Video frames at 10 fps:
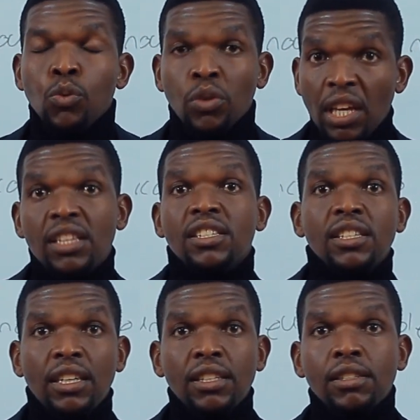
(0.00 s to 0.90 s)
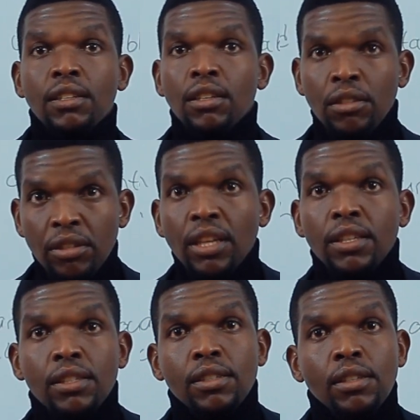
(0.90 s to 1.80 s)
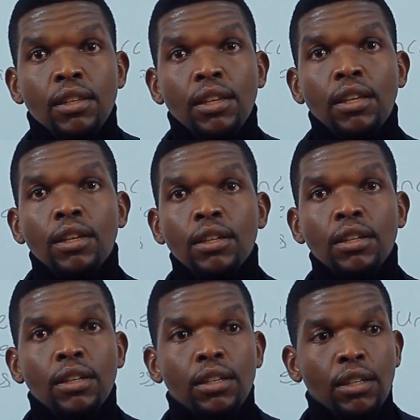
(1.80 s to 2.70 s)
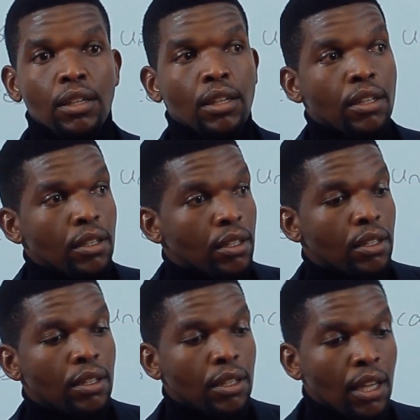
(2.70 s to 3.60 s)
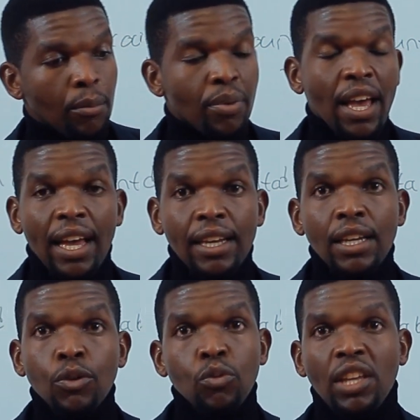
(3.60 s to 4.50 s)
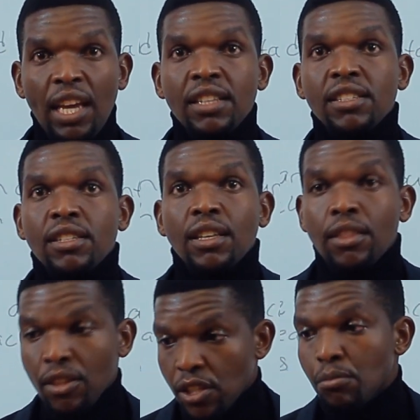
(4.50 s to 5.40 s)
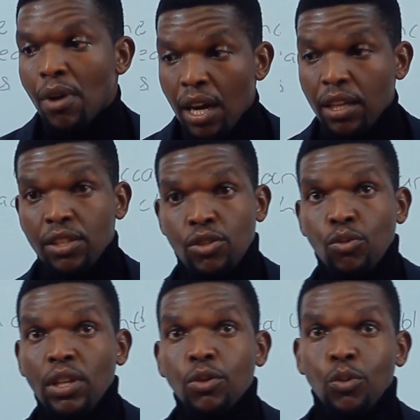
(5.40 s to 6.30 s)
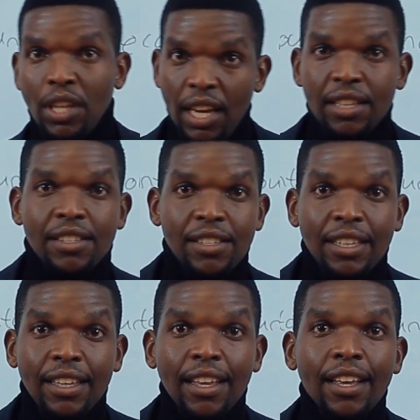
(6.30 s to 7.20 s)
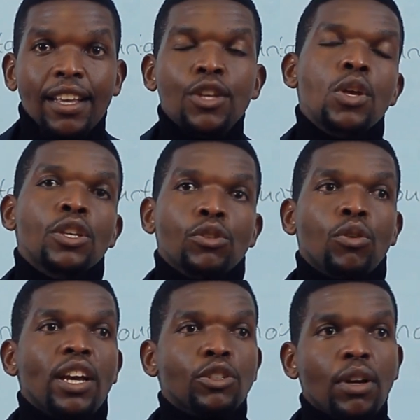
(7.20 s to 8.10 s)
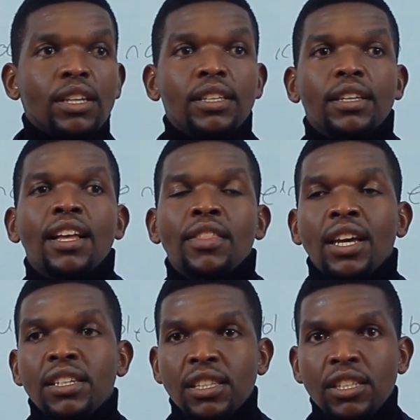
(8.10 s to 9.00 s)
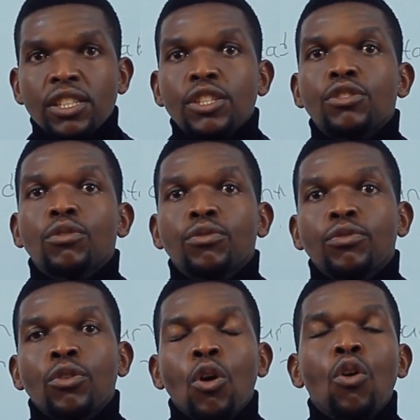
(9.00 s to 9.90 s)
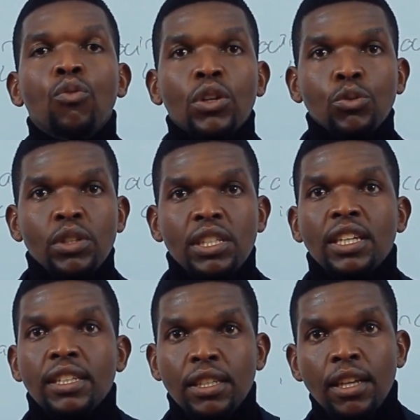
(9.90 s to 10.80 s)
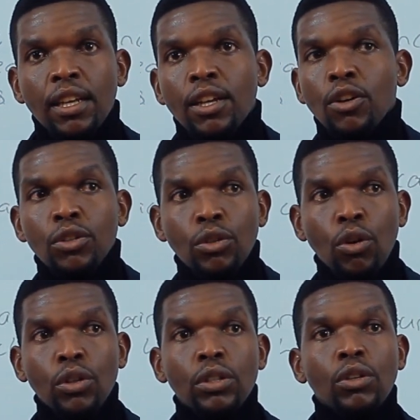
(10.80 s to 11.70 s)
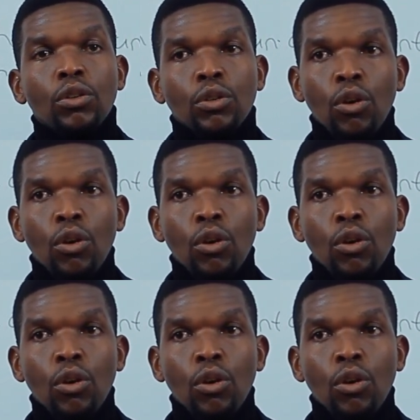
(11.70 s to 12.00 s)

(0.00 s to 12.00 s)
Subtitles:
we can see it, yes. A pen, we can see it. This marker as well, we can see. So actually, that is the gist of what we did on